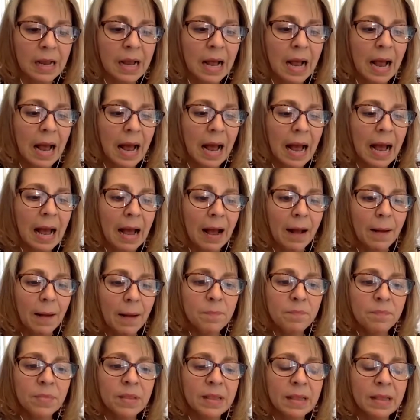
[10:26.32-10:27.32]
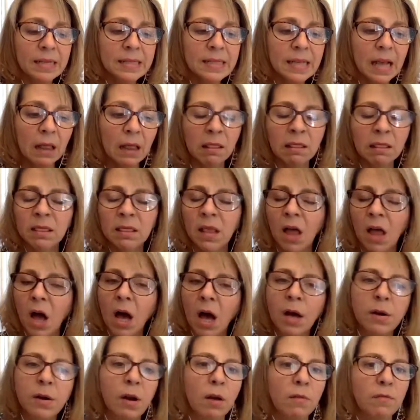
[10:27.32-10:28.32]
There is a
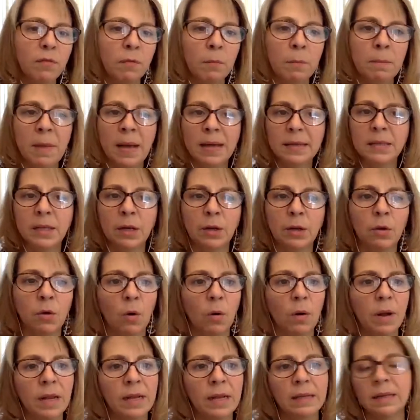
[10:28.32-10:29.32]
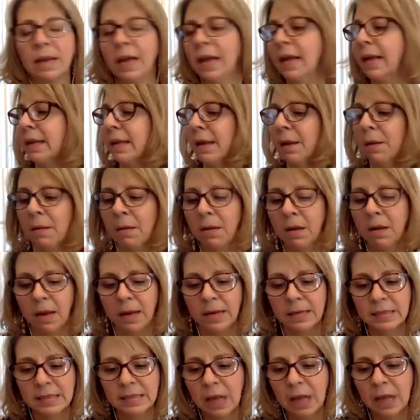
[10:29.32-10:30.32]
lot of Mexico and
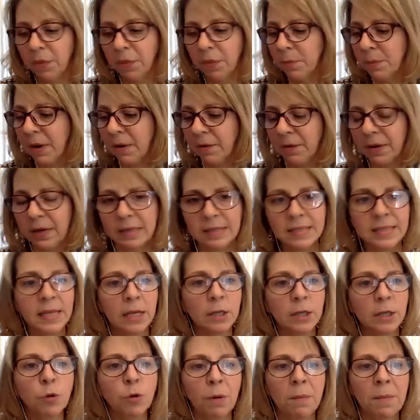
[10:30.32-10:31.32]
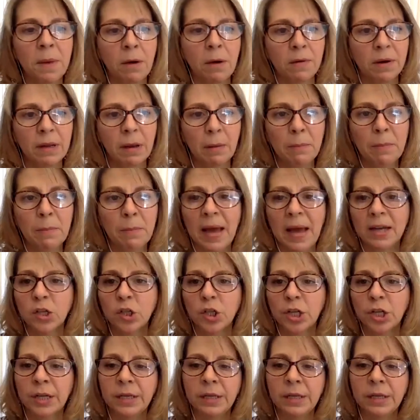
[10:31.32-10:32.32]
South America and Central America
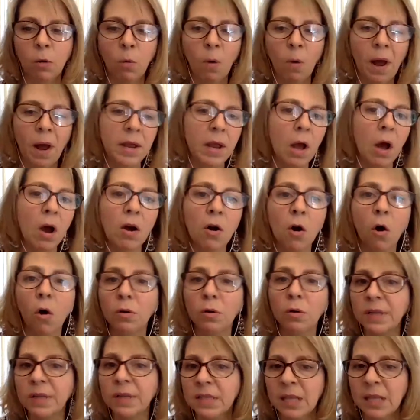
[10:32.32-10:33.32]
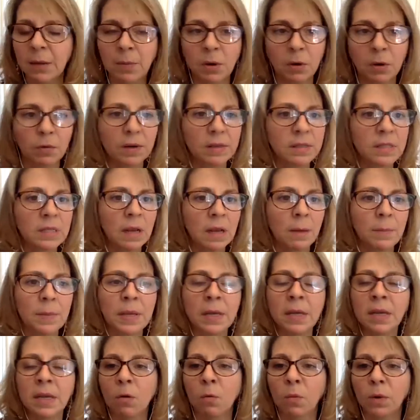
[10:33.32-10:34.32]
bashing. You know, why are all these immigrants coming
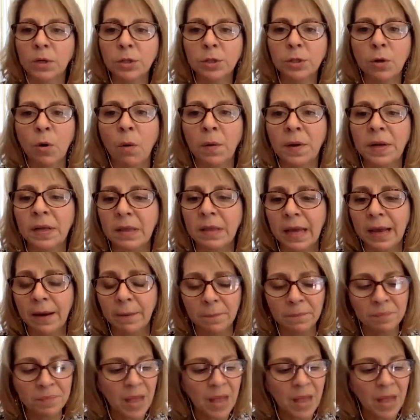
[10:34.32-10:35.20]
here? What's going there?